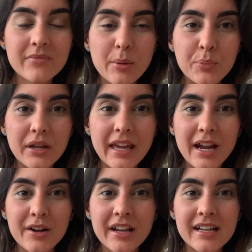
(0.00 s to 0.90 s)

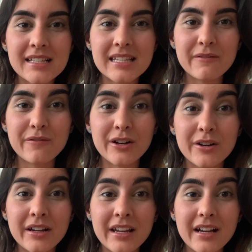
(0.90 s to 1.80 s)
precarious and
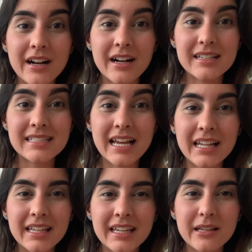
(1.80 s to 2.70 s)
very
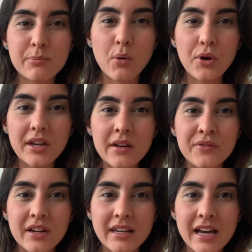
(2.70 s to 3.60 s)
delicate point of
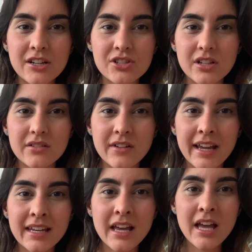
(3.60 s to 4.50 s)
connection,
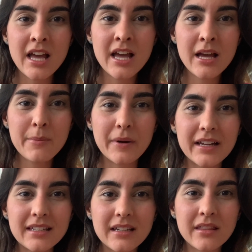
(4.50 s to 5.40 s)
right?
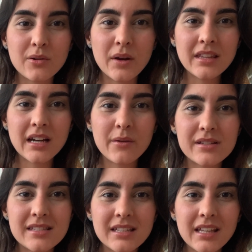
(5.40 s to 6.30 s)
But the way that I
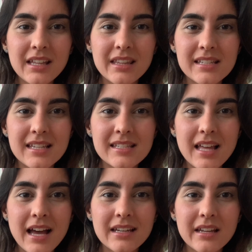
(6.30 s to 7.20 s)
was seeing this is
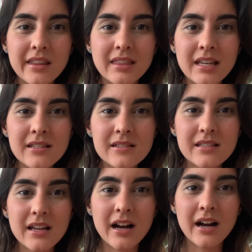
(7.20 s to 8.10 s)
that this
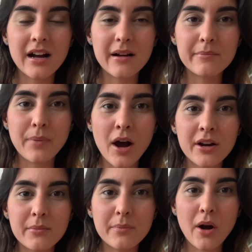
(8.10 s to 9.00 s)

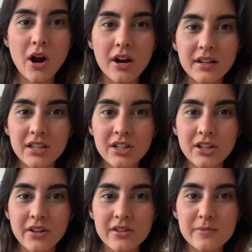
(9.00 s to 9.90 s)
bottom part
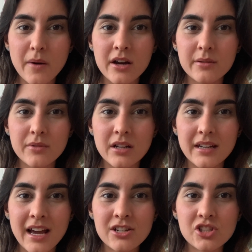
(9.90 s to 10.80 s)
here, this bottom
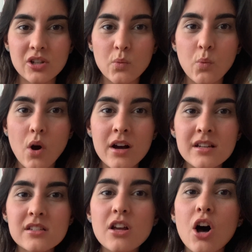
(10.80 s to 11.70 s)
connection,
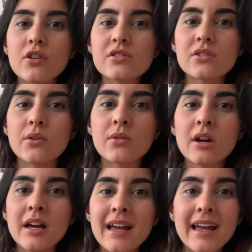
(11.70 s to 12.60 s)
was also
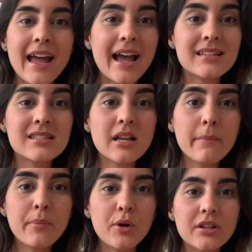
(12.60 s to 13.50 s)
at
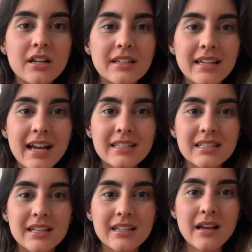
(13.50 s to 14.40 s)
some point
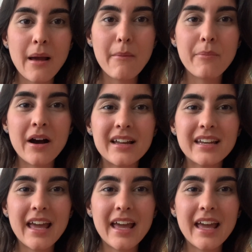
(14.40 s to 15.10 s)
connected, but